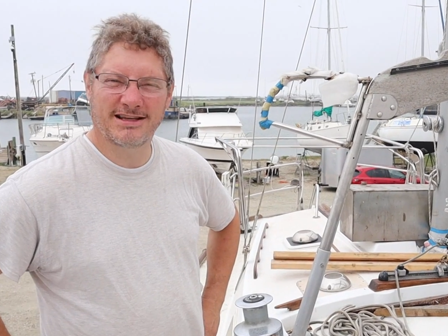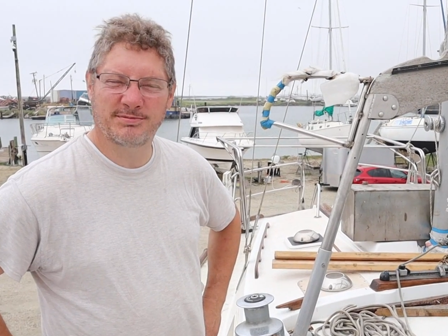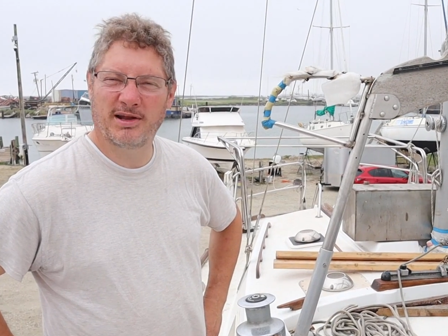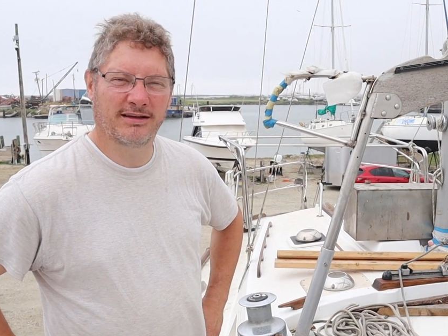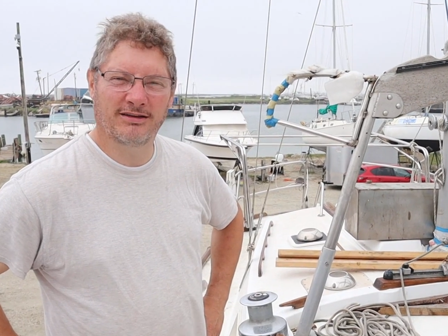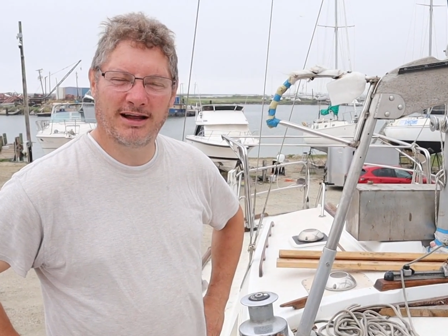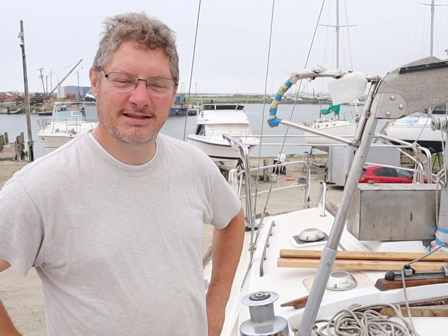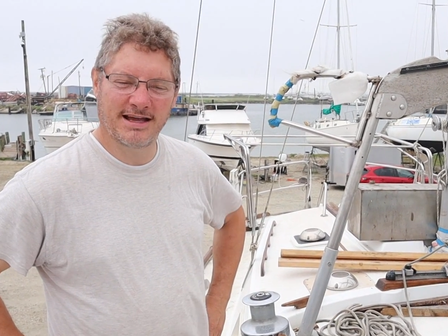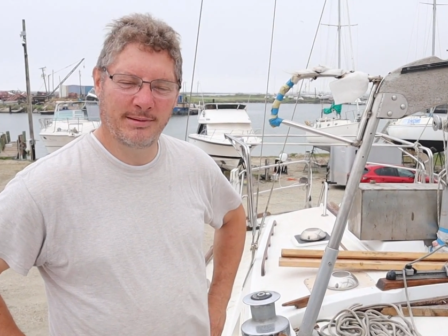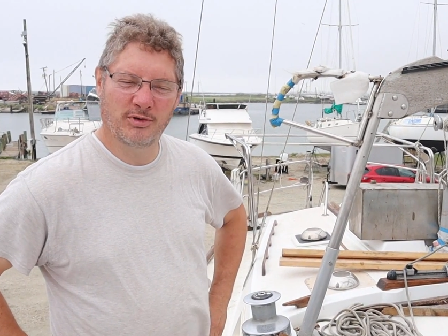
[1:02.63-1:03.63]
spending a lot of
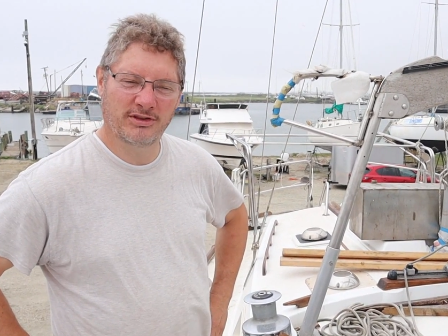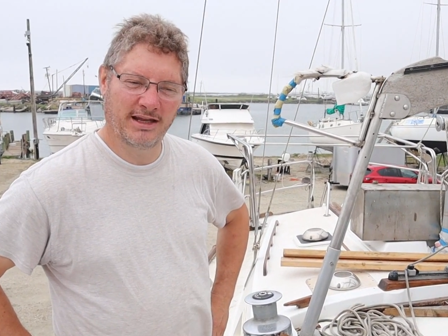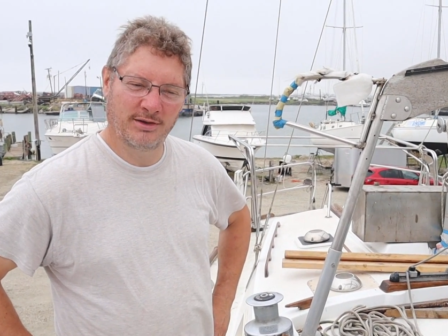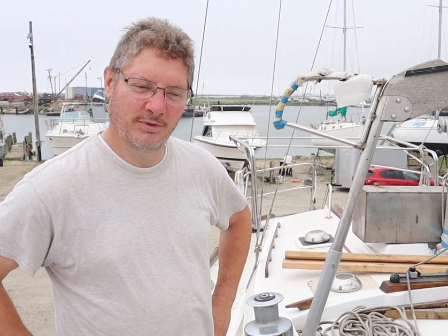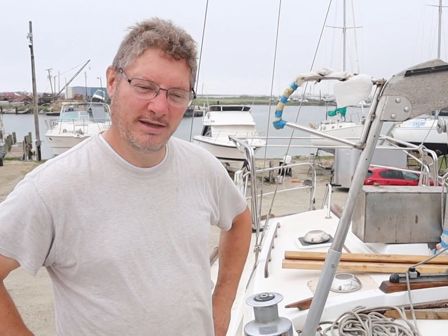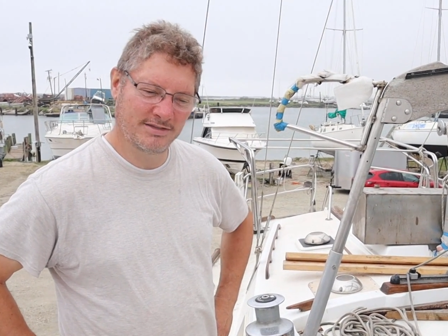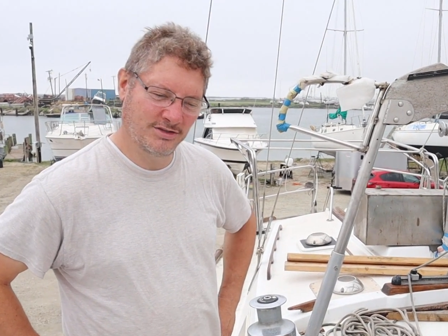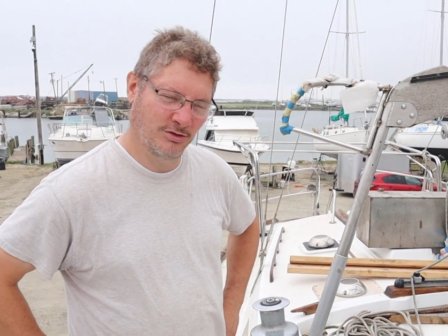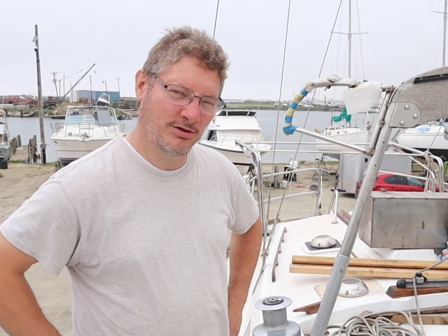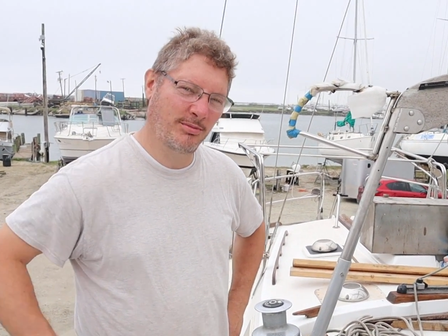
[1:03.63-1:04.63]
time with anyway.
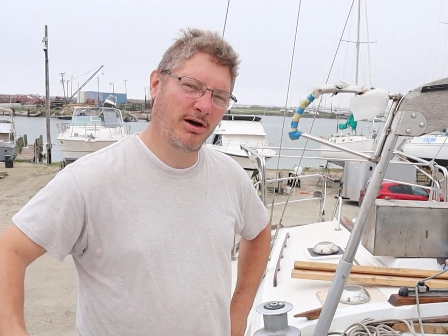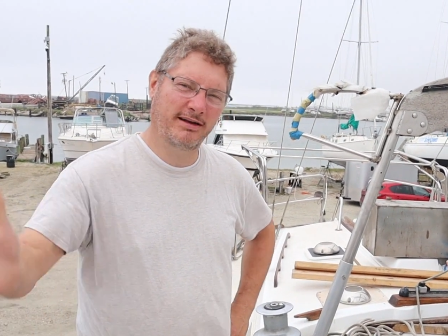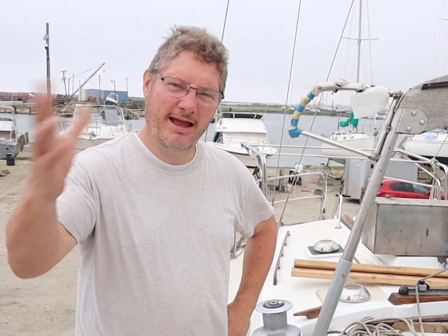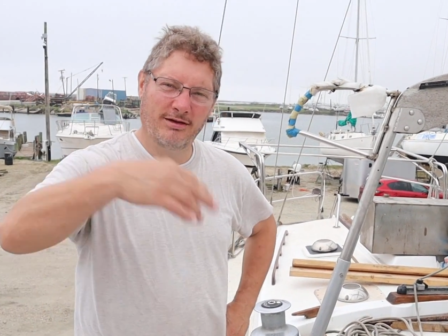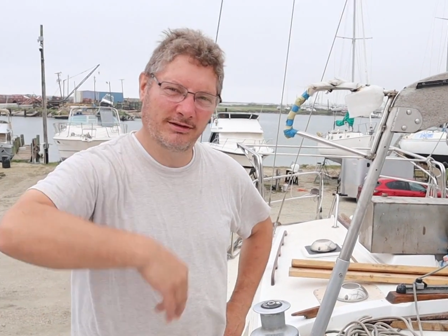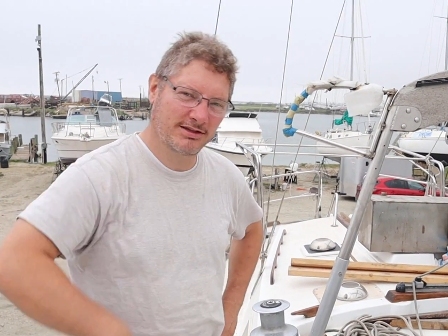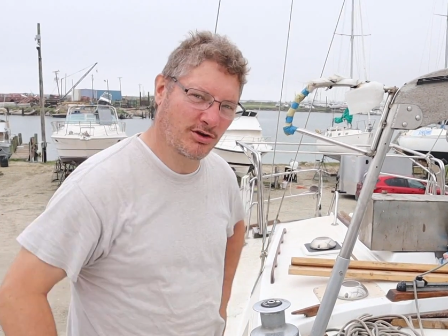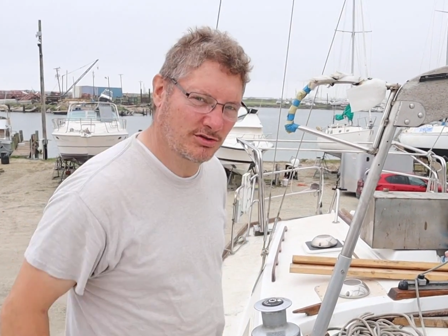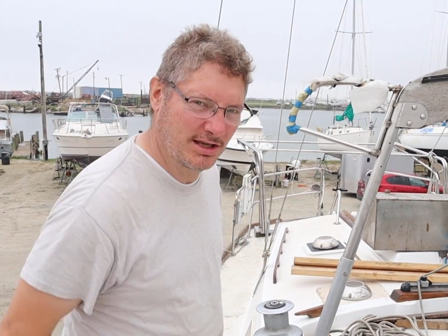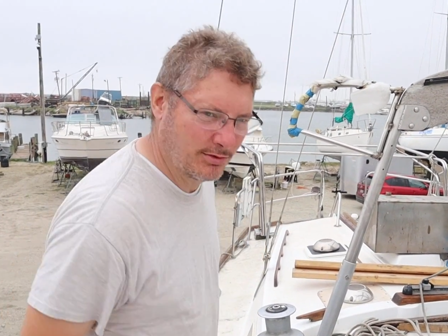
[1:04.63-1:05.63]
So come on down, let's
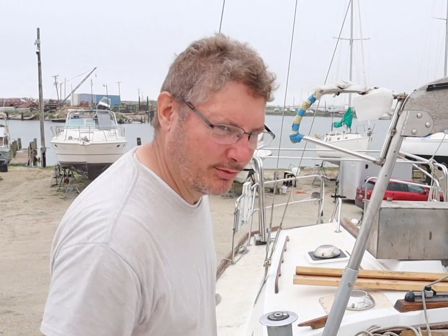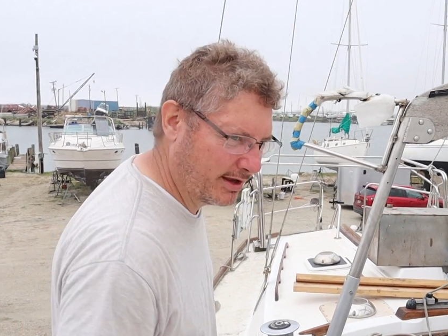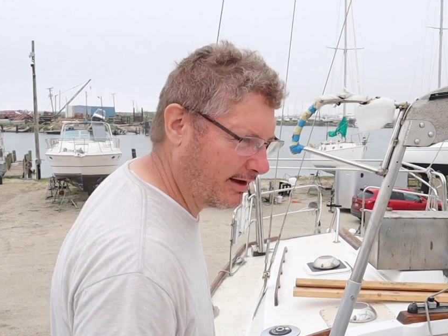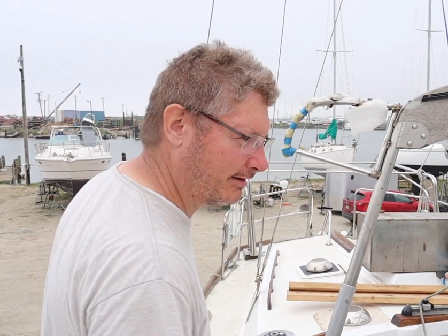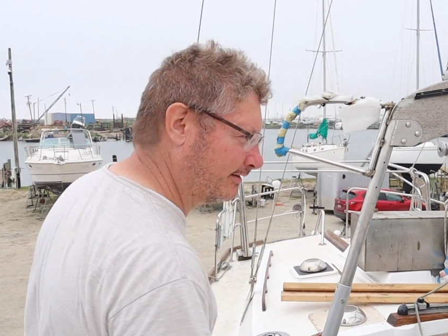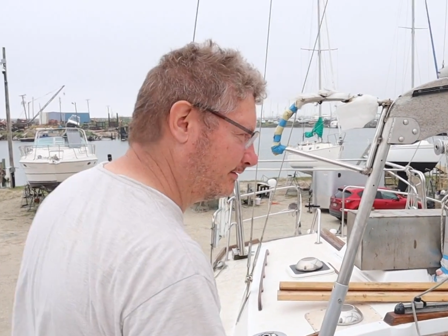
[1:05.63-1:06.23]
go see what we got